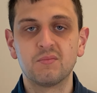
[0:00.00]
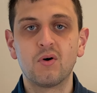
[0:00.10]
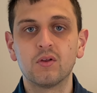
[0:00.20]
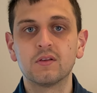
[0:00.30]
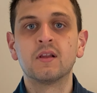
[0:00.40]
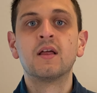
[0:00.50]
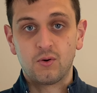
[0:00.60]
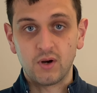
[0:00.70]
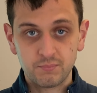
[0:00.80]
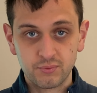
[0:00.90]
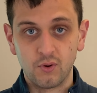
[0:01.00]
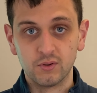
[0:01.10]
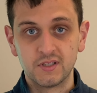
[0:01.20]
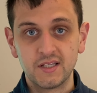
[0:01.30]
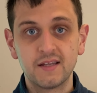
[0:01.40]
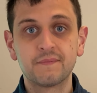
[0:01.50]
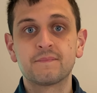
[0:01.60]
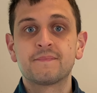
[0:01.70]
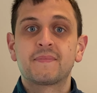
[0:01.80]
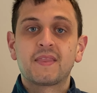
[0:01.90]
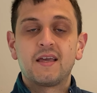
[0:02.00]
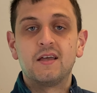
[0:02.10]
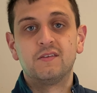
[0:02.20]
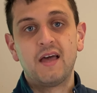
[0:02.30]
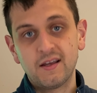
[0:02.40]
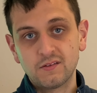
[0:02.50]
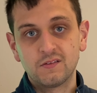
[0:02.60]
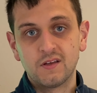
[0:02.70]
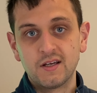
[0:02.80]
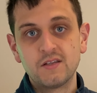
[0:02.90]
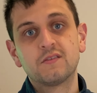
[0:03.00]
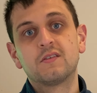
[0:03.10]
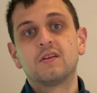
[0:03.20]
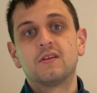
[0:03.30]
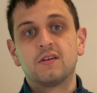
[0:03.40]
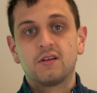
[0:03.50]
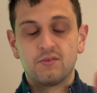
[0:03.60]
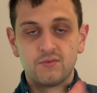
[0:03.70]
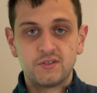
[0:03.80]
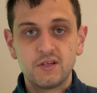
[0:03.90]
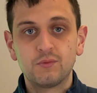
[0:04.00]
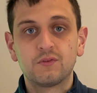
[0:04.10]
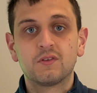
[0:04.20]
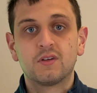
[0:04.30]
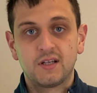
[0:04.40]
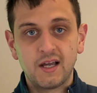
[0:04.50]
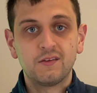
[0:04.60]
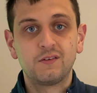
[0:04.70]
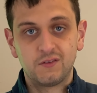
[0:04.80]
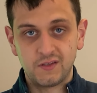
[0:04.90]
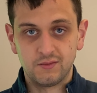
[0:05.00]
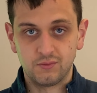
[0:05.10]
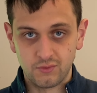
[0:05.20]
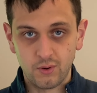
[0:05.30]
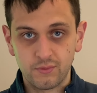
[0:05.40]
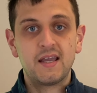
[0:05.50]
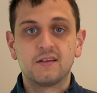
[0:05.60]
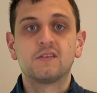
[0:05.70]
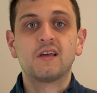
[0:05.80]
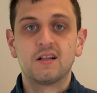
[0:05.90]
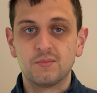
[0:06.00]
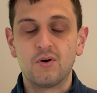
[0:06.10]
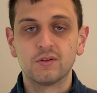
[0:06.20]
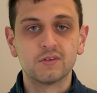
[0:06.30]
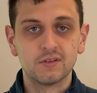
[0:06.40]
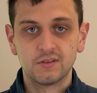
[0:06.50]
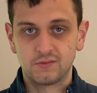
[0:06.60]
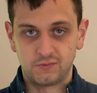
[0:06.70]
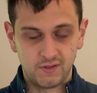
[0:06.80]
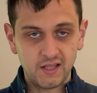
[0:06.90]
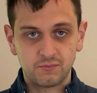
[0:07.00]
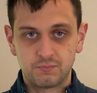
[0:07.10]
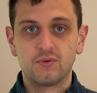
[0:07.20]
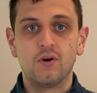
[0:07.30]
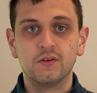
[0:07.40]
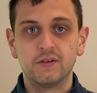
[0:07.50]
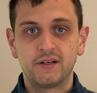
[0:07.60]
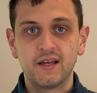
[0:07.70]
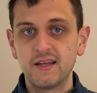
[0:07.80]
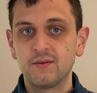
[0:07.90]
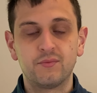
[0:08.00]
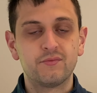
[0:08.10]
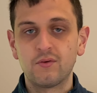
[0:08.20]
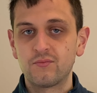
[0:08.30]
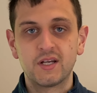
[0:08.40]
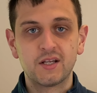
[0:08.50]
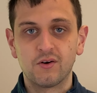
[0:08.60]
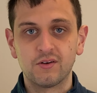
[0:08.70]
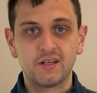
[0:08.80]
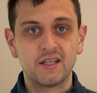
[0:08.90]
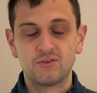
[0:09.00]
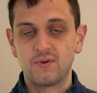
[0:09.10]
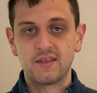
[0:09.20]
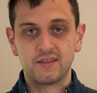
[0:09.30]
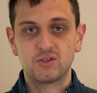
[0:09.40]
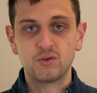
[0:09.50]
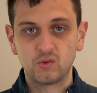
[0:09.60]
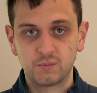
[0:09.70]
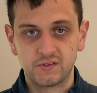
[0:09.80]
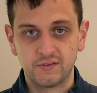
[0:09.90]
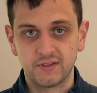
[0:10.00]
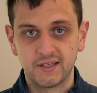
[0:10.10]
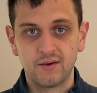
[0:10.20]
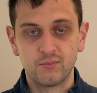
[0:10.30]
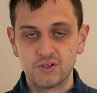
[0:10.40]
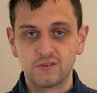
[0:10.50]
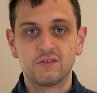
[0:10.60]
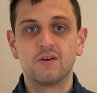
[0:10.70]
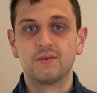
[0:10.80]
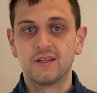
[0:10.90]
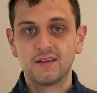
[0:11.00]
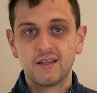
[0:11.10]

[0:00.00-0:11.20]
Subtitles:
model. Quite broadly, is exercise can reduce cancer cell growth in a cell model. So that's broad, okay? We've not really gone into anything too specific yet. We just know that